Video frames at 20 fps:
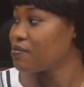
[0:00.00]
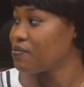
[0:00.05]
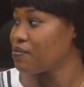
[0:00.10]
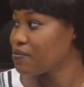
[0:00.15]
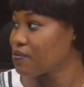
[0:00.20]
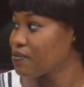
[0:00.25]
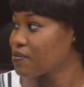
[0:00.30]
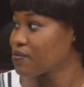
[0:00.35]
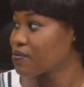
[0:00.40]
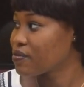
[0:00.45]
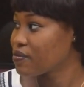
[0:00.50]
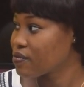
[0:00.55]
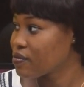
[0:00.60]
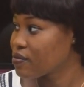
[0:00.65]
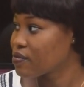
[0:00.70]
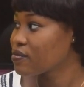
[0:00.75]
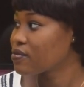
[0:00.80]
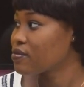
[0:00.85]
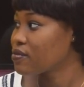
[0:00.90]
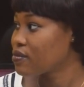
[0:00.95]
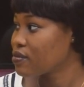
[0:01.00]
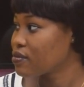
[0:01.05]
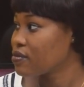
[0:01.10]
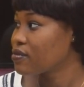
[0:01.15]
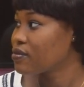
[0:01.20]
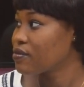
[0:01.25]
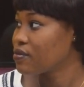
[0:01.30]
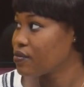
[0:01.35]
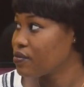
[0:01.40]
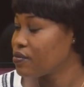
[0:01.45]

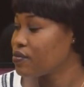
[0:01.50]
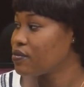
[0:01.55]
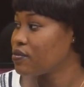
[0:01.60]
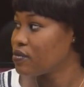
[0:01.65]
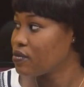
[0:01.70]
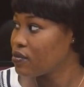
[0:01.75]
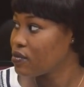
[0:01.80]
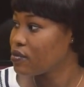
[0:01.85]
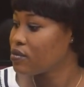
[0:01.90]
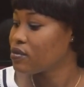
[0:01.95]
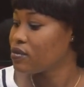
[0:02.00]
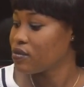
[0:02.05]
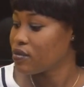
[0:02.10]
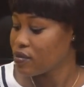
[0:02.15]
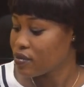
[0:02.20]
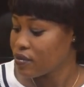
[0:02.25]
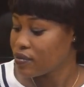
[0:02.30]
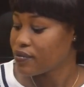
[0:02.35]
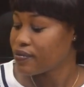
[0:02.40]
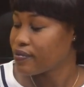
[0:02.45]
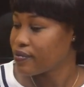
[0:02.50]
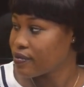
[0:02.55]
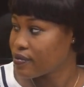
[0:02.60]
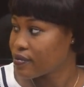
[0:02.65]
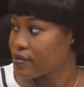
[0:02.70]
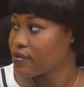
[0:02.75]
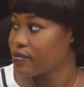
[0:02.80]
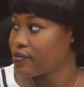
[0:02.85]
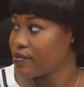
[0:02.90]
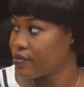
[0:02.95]

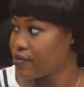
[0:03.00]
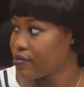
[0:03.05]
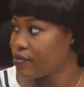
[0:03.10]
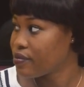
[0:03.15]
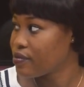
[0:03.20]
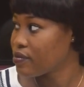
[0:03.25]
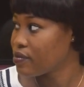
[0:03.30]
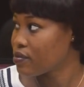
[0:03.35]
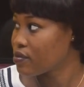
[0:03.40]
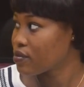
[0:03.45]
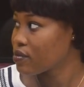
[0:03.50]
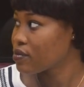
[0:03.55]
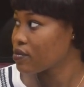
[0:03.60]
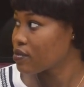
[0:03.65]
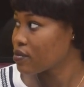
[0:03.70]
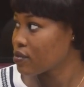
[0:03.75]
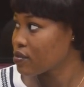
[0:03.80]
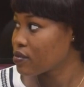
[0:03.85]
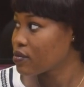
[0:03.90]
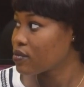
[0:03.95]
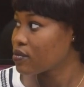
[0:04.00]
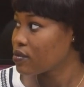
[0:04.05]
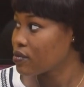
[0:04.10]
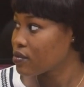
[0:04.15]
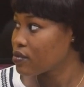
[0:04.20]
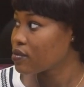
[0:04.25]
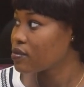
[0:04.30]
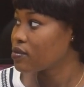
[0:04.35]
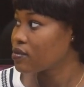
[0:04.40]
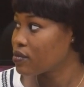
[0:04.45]

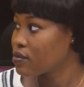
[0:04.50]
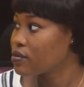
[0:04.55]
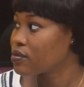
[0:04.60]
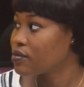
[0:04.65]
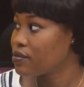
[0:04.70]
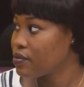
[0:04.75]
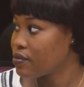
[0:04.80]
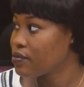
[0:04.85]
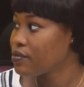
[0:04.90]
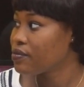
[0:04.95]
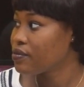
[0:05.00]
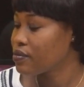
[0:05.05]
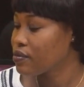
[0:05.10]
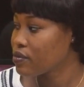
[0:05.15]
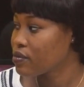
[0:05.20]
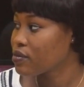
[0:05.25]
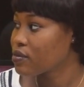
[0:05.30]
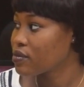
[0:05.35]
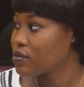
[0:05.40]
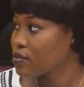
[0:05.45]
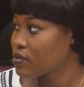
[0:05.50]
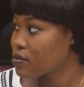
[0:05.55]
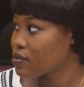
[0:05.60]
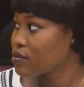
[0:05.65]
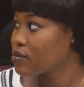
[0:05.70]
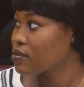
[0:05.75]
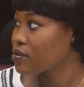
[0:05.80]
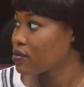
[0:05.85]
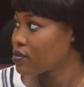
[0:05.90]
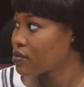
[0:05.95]

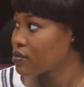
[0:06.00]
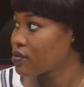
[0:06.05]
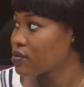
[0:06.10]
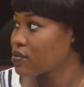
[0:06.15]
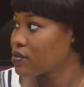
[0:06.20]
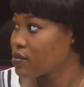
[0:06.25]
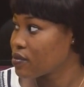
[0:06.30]
No words are spoken by the person on screen.